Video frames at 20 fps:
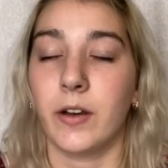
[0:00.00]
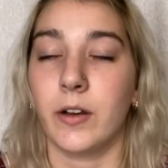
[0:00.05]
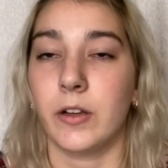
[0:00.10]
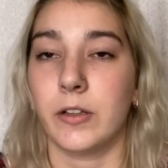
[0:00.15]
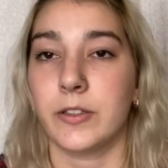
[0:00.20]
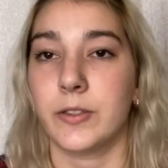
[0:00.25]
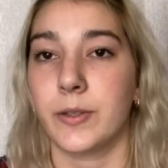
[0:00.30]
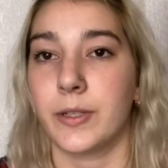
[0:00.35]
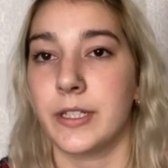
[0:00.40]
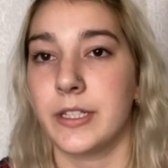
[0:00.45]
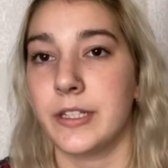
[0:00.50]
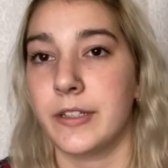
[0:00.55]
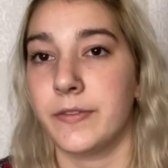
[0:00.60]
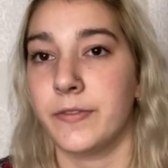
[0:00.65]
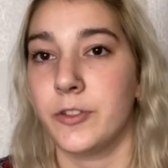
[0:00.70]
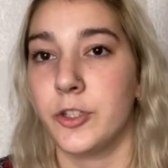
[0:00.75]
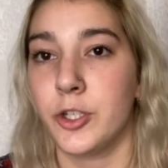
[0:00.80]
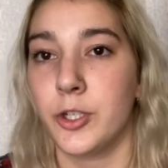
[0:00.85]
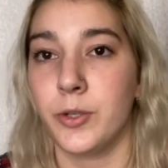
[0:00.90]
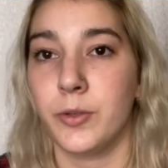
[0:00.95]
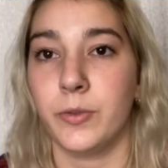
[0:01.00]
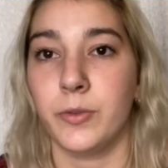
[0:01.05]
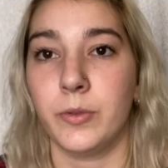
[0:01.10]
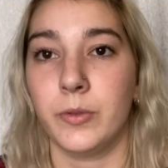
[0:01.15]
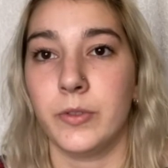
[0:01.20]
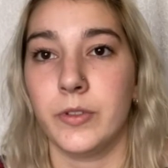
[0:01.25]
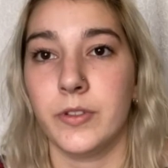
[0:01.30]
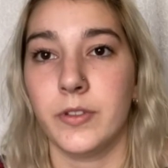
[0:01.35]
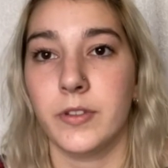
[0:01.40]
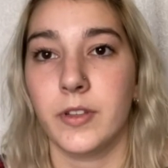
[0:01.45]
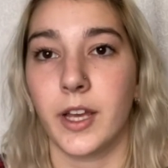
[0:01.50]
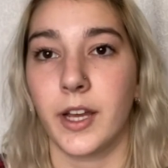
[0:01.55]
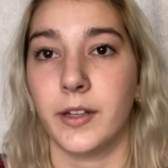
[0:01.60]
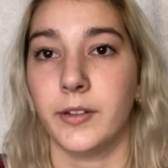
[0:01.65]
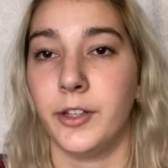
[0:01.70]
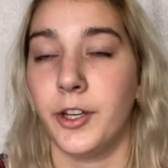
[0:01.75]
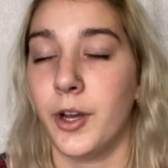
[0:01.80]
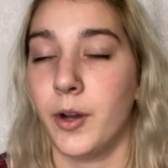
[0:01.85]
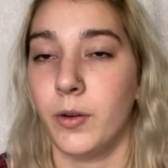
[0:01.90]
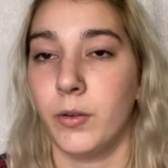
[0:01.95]
all sorts of chews,
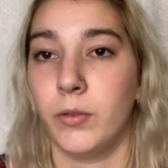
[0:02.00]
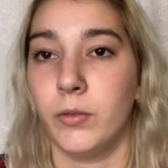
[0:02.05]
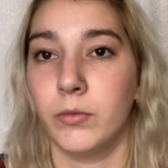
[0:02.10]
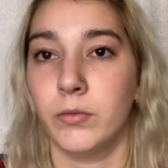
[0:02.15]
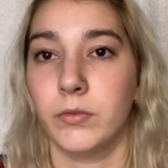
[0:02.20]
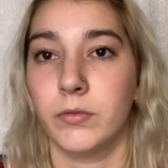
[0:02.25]
no